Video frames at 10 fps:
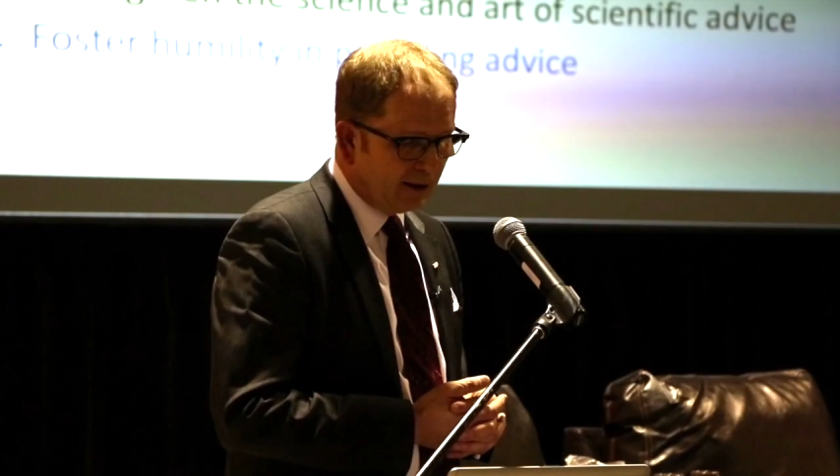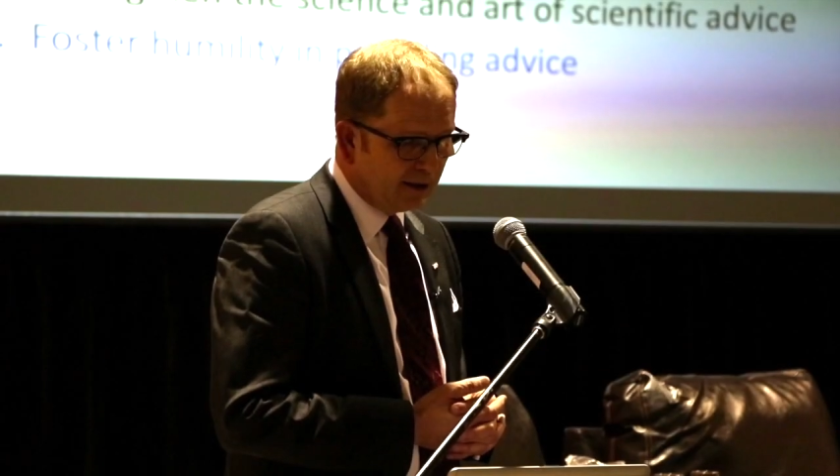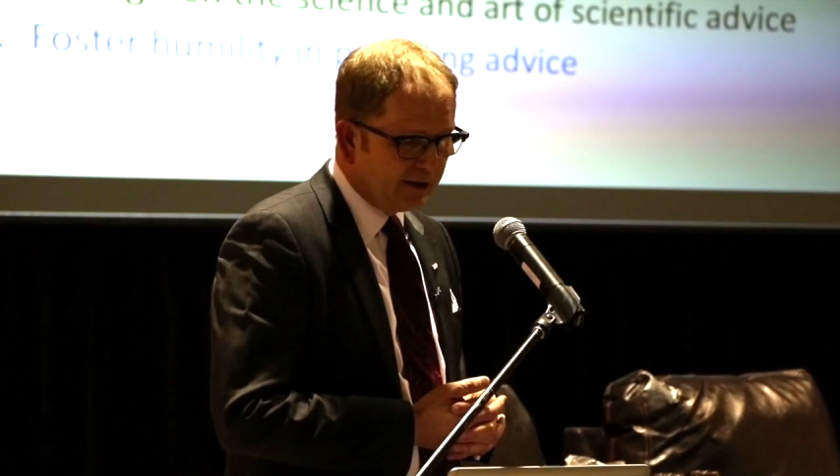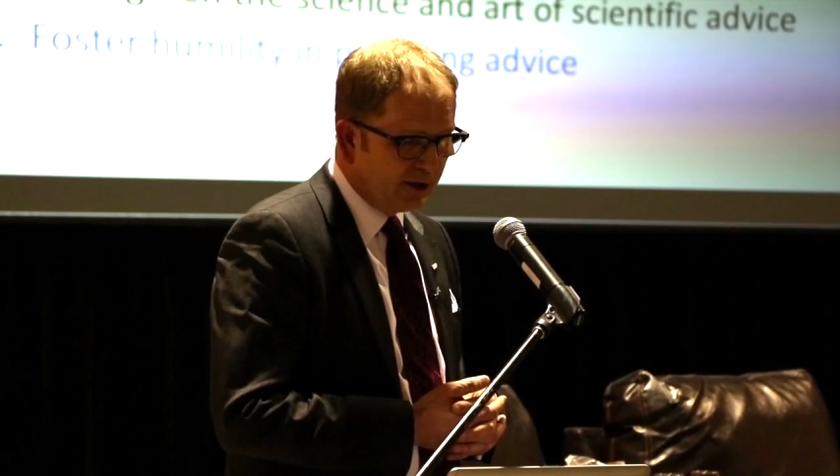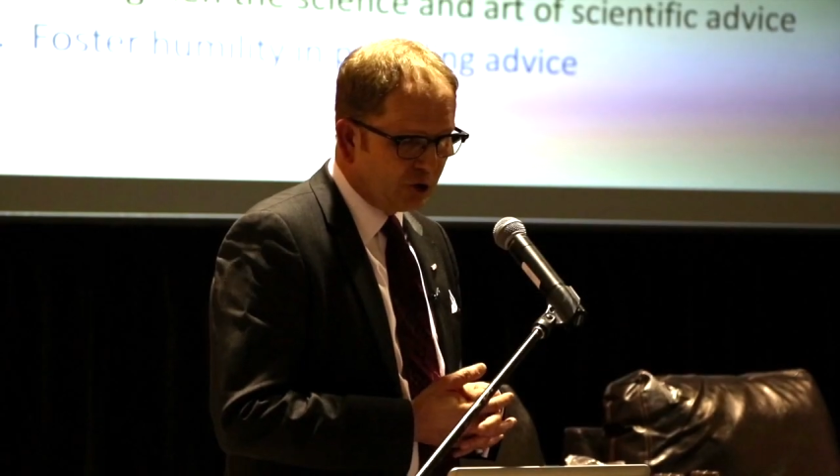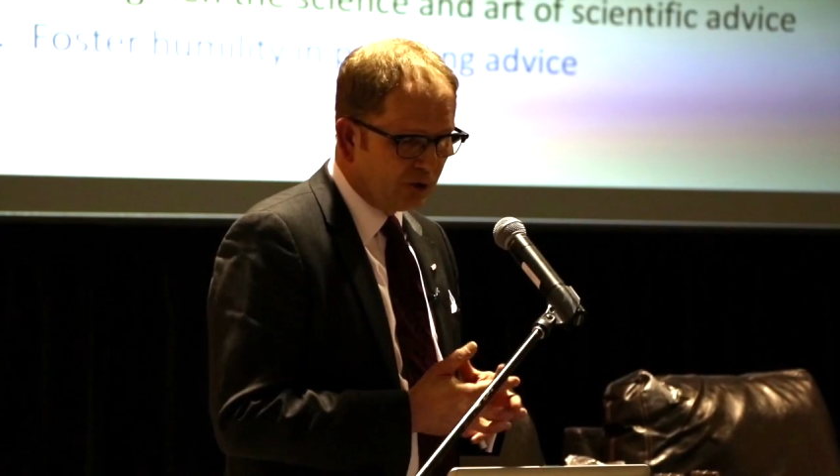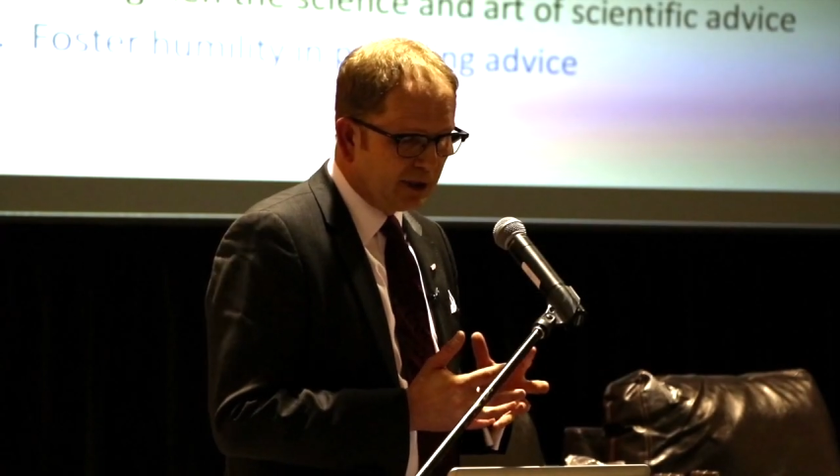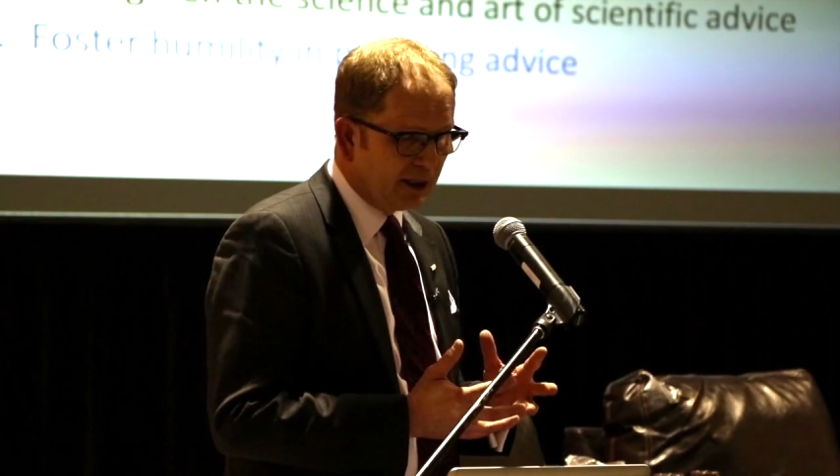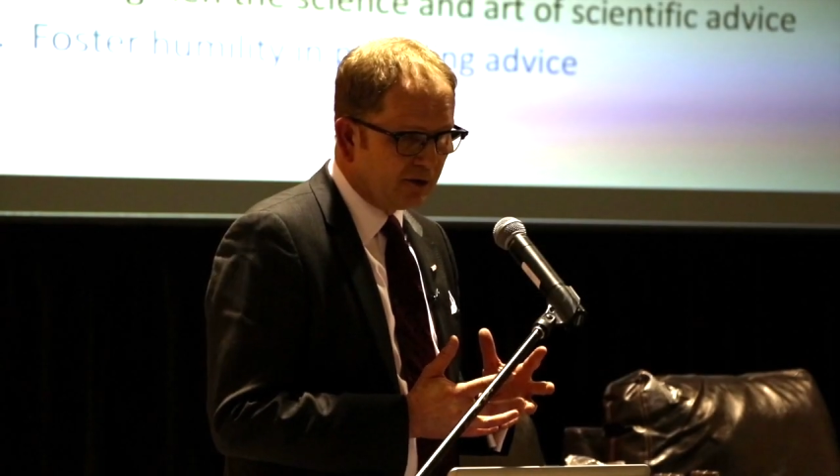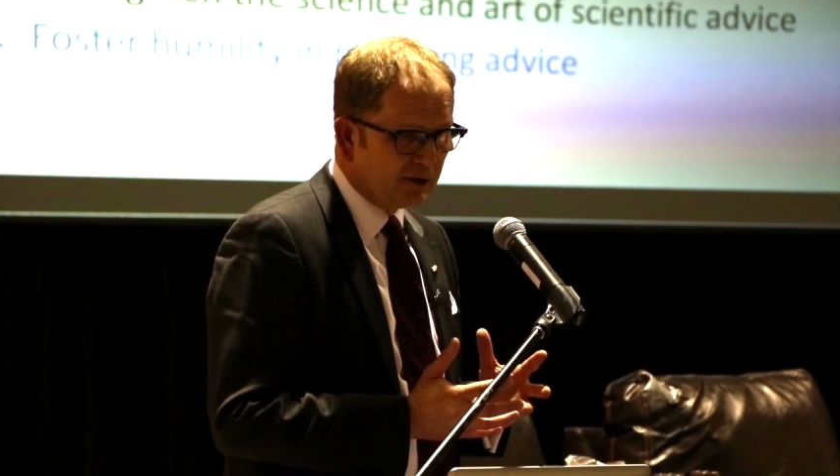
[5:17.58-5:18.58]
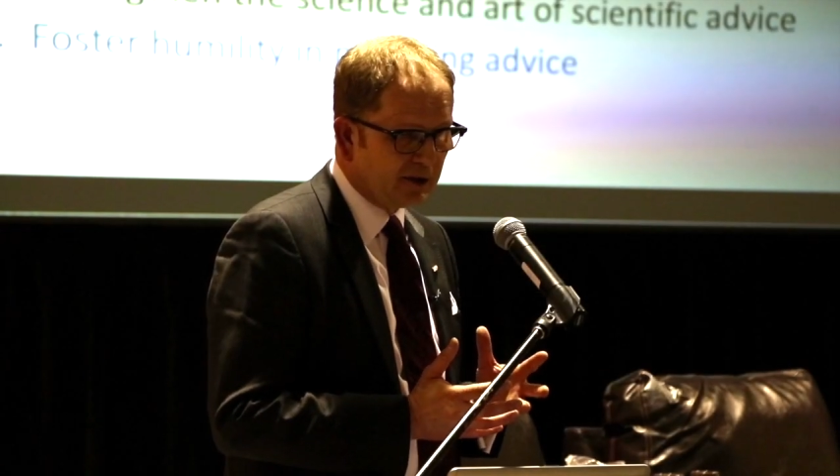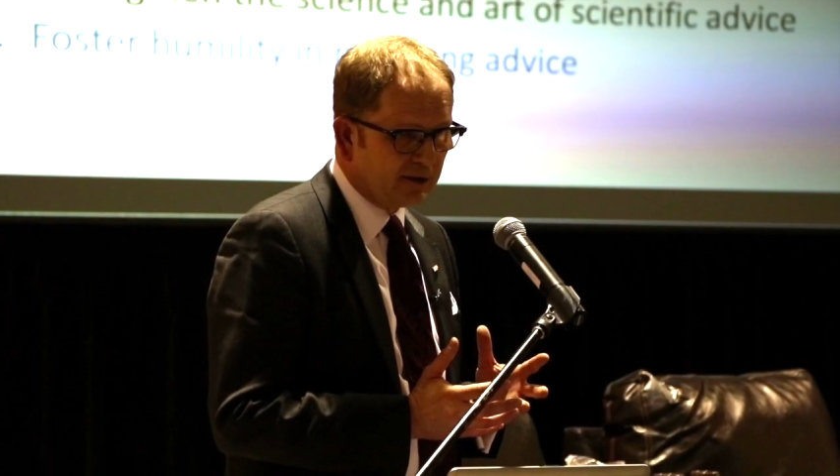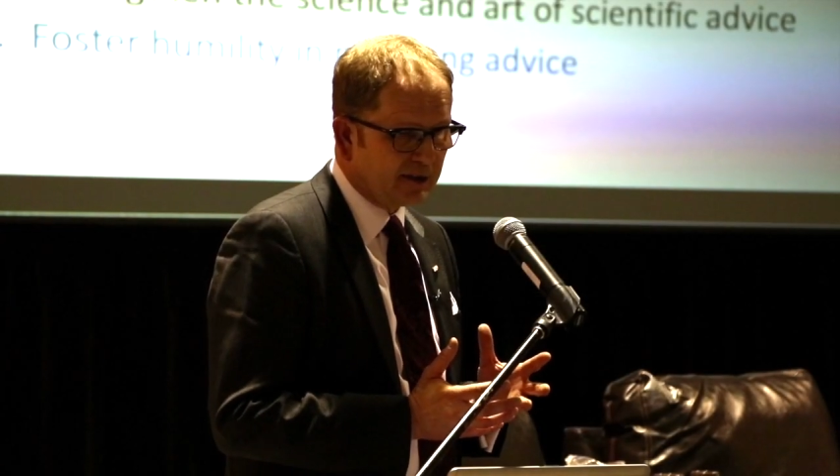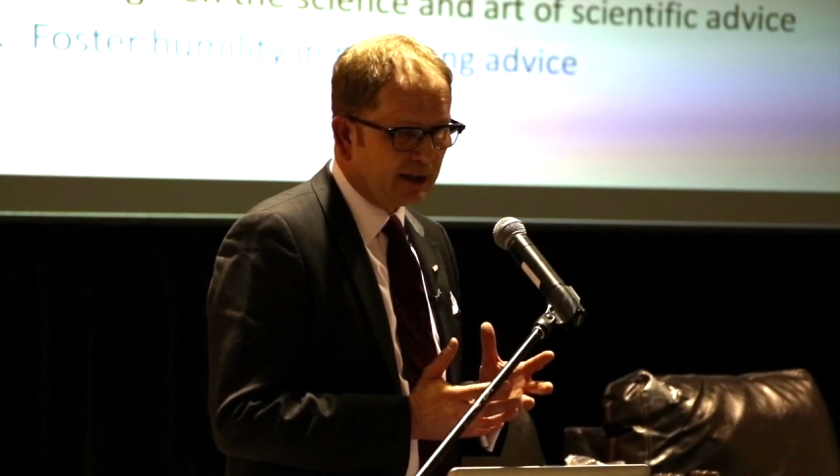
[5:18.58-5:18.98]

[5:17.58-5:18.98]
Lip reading: and the issue there is